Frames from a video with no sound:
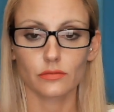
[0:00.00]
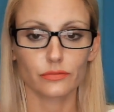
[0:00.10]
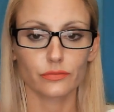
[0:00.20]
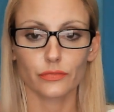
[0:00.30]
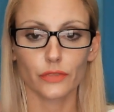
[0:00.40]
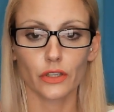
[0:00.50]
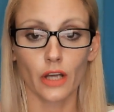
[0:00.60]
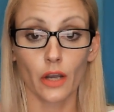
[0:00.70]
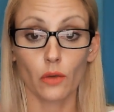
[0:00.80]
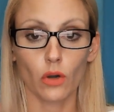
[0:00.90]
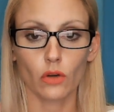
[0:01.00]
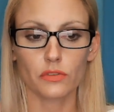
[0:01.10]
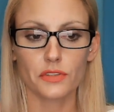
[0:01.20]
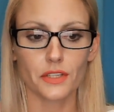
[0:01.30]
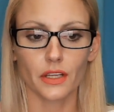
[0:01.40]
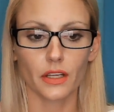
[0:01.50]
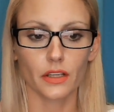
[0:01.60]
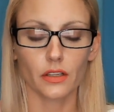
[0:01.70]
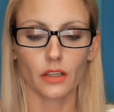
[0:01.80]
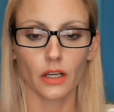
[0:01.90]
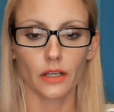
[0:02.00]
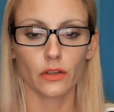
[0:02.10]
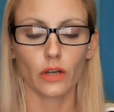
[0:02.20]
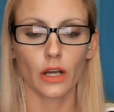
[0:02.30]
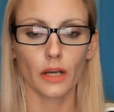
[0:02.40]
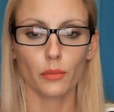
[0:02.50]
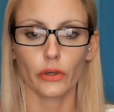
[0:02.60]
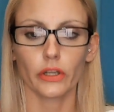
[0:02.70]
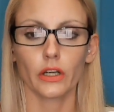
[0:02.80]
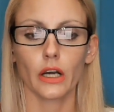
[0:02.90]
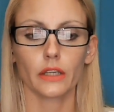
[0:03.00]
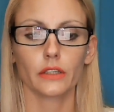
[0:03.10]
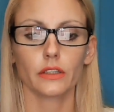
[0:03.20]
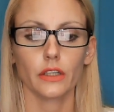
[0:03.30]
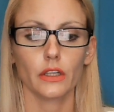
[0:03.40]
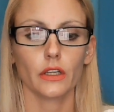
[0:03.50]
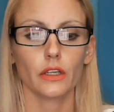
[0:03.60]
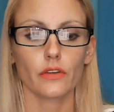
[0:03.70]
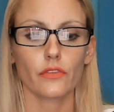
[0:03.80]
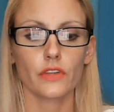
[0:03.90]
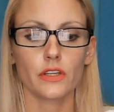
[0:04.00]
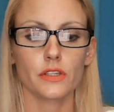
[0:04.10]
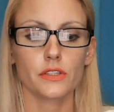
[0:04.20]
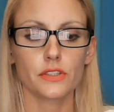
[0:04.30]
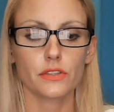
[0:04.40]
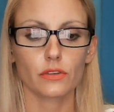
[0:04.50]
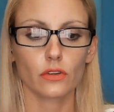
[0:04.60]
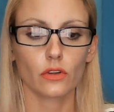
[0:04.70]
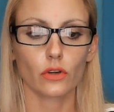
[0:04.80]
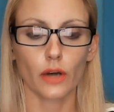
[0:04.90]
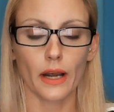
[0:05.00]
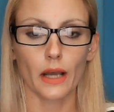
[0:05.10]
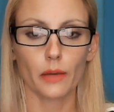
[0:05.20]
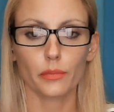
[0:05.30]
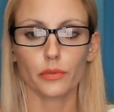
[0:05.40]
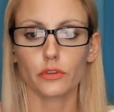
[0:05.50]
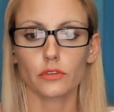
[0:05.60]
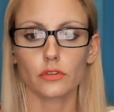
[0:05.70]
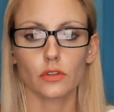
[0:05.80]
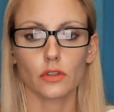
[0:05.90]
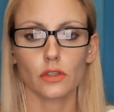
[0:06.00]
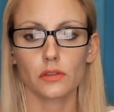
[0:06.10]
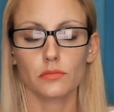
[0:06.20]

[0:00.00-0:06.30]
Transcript: And I won't see it. I don't, I boycott these crap. Um,